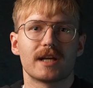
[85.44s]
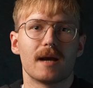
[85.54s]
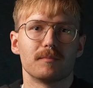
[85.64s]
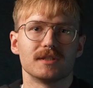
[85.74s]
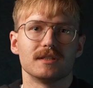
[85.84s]

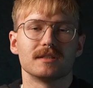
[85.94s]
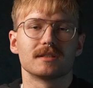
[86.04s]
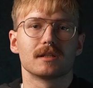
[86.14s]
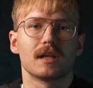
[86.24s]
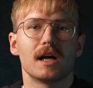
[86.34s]

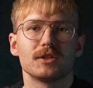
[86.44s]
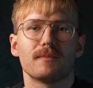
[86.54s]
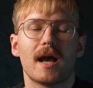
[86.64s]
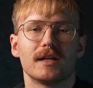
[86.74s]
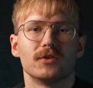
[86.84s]
campuses, large
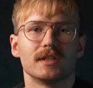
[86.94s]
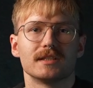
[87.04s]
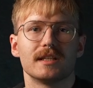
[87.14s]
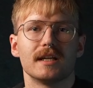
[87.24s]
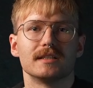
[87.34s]
manor
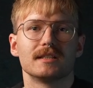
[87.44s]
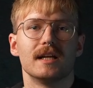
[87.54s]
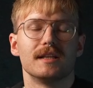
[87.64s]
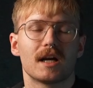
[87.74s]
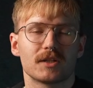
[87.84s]
estates,
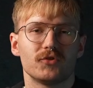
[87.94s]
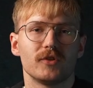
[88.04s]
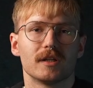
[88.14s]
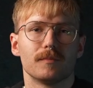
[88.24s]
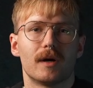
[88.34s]

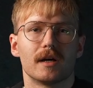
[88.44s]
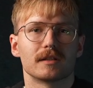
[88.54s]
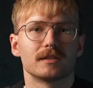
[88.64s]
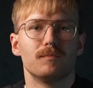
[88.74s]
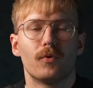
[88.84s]
industrial
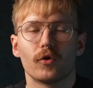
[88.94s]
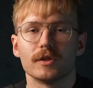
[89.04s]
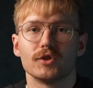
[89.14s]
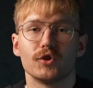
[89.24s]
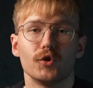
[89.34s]
parks,
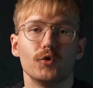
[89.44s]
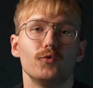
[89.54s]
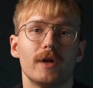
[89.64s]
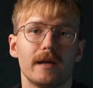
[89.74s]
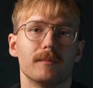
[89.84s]
ports,
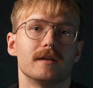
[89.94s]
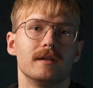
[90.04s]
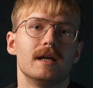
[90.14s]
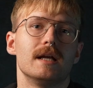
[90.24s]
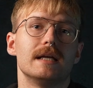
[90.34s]
you name it.
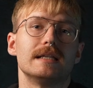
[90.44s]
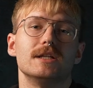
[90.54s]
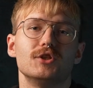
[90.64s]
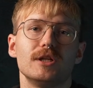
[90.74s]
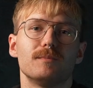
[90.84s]

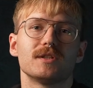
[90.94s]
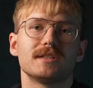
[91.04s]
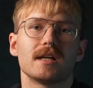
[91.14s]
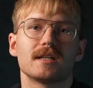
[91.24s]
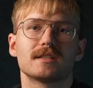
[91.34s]
The GPER
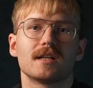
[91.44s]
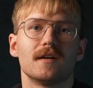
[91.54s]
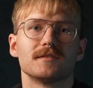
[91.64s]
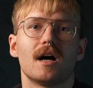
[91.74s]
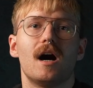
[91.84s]
6
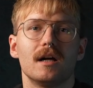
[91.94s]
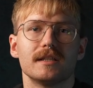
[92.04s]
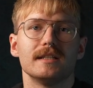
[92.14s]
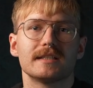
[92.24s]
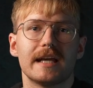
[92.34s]
solves all
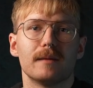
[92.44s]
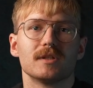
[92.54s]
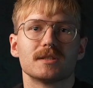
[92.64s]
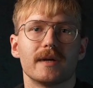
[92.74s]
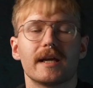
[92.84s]
these
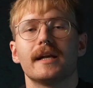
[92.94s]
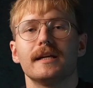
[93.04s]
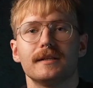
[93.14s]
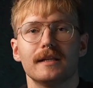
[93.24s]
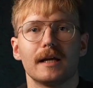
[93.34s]
cable
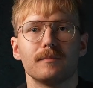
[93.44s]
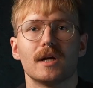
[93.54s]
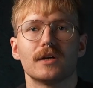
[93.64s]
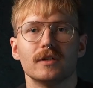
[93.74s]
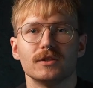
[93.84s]
spaghetti
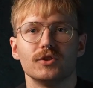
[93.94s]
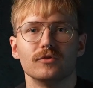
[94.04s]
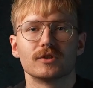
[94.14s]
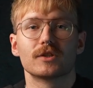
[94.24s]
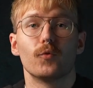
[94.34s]
nightmare
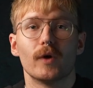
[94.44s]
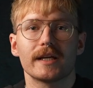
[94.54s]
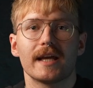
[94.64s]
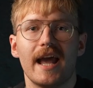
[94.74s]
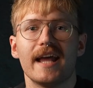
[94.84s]
issues
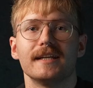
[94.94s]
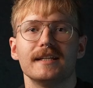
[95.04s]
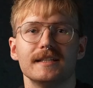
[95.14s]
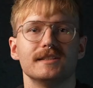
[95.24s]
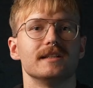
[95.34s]
quick and
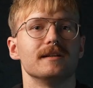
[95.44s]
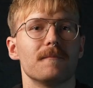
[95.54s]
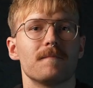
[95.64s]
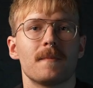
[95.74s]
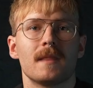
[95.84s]
easy.
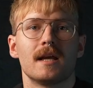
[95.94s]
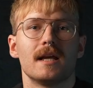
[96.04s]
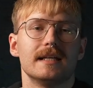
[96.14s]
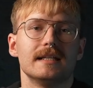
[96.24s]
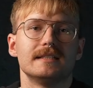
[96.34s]

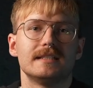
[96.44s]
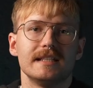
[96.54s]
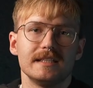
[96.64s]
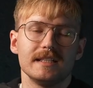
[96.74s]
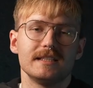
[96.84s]

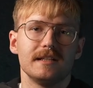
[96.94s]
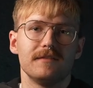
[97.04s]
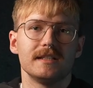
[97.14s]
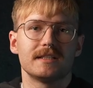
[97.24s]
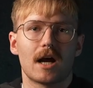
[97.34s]

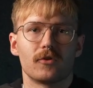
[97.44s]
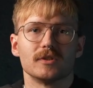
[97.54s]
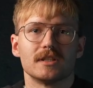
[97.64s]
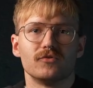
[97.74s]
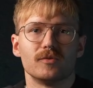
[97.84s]
CCTV
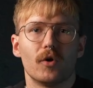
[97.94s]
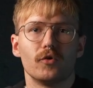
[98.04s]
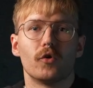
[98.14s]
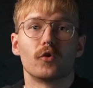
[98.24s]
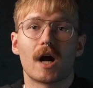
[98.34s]
towers in
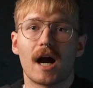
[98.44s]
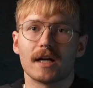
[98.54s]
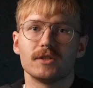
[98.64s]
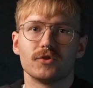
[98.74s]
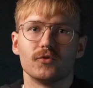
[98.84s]
remote or
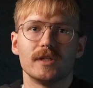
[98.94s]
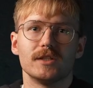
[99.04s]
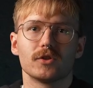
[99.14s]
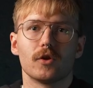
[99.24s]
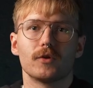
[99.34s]

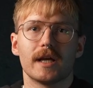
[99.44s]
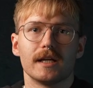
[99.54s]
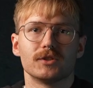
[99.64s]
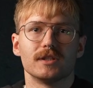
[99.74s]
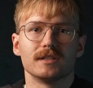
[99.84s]
hard-to-reach
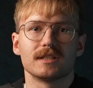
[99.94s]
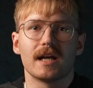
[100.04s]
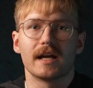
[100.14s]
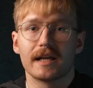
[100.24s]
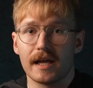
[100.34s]
locations.
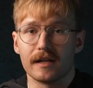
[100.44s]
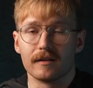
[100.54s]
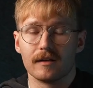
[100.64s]
Again,